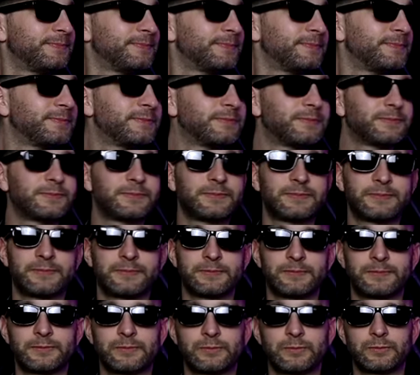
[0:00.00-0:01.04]

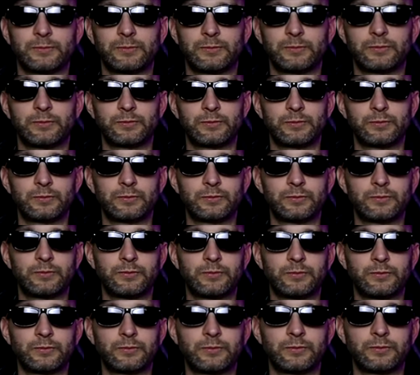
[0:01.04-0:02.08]

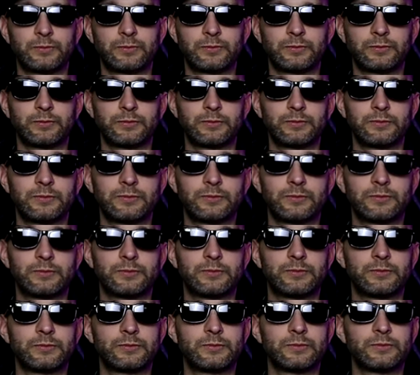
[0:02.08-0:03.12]
This person isn't speaking.